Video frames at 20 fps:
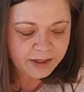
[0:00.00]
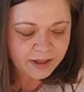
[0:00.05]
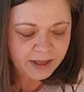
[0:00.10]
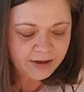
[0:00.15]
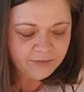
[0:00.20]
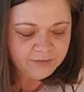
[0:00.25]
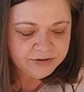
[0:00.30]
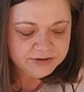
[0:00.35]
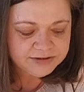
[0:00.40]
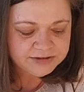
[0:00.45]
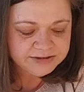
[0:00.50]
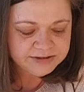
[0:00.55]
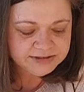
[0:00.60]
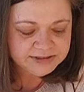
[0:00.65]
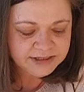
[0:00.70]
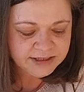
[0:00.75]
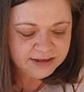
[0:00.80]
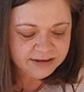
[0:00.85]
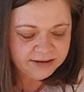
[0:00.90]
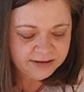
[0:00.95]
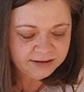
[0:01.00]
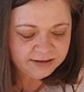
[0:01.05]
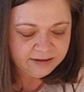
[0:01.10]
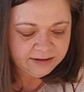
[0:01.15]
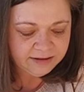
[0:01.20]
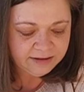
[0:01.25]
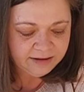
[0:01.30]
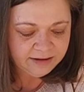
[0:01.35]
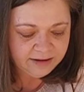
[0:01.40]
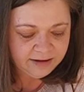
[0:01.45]
I was
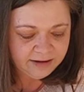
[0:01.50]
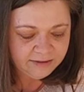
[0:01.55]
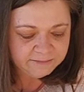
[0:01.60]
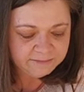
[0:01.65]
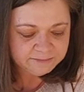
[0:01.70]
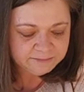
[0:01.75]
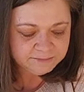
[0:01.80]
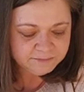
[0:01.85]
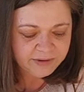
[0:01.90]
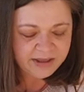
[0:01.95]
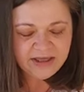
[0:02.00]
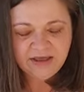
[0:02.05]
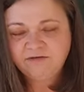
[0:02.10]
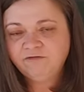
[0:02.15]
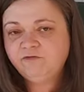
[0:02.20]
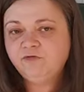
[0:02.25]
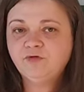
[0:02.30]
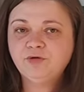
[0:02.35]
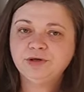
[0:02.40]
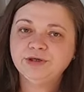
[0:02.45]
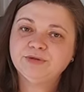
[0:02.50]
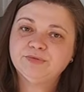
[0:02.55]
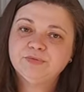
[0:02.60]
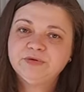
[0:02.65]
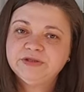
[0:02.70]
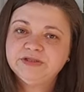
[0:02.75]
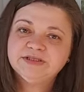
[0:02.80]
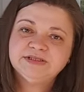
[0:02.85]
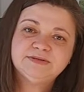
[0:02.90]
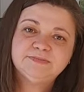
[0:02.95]
back and forth
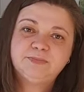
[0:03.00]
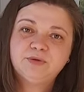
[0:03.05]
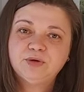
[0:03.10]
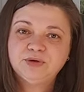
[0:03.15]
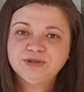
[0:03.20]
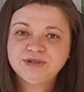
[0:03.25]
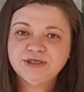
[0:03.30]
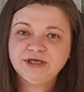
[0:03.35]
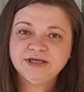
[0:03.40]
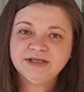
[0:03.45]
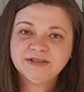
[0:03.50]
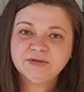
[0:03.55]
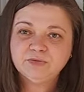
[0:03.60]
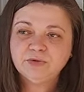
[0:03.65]
with this project.